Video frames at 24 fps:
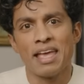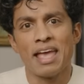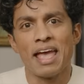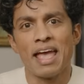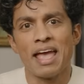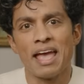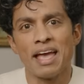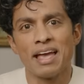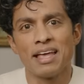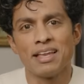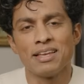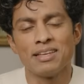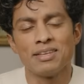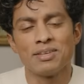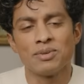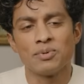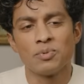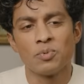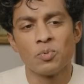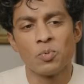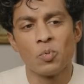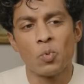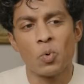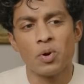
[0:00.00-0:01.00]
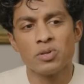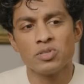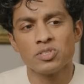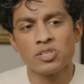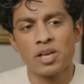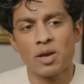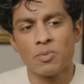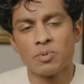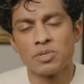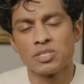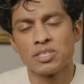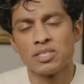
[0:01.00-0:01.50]
and once
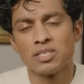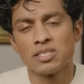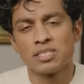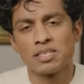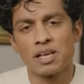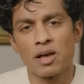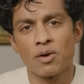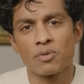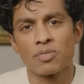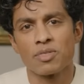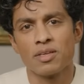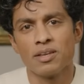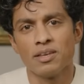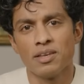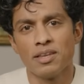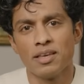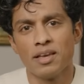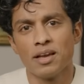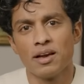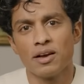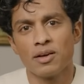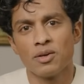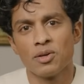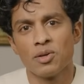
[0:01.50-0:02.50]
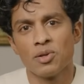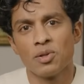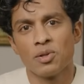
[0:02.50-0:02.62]
I was in South India